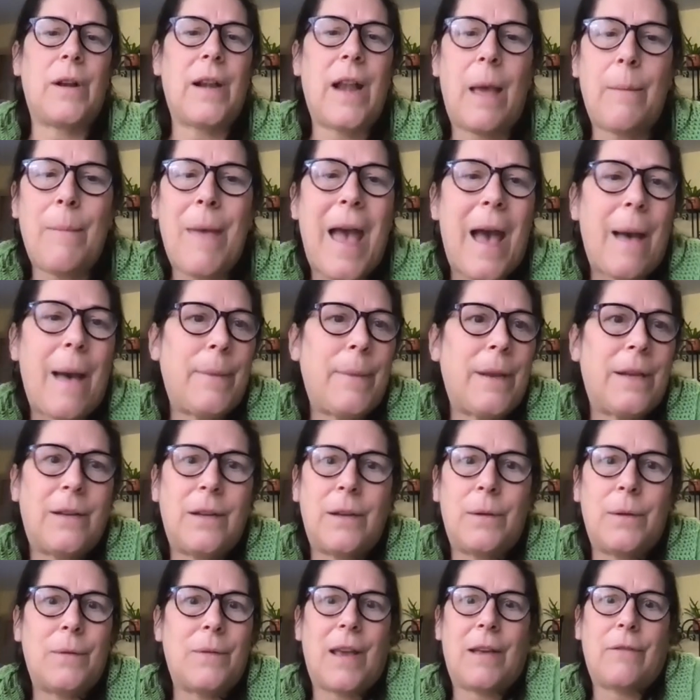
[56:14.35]
And I'm happy to
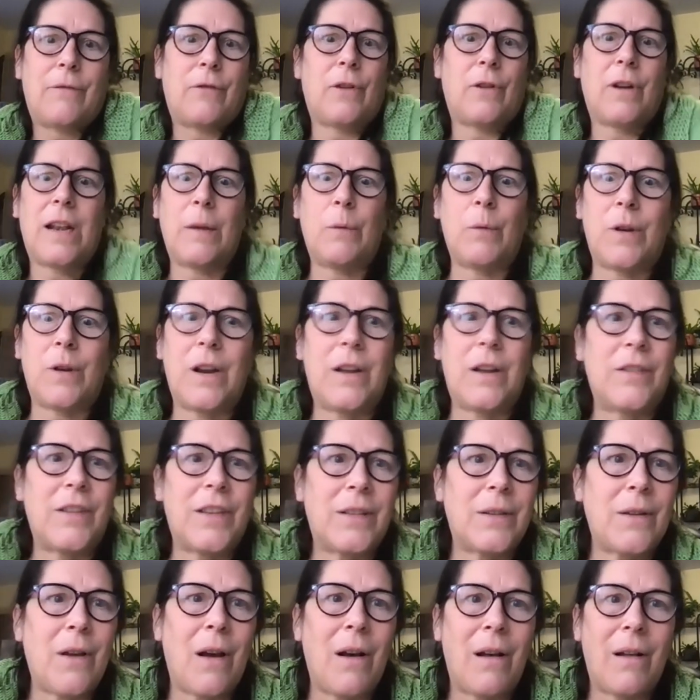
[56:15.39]
do that for anyone on
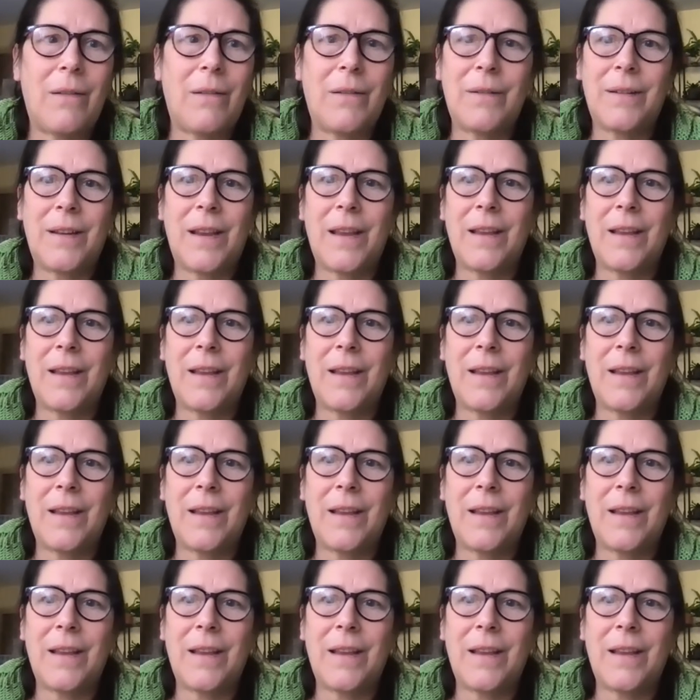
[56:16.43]
this call.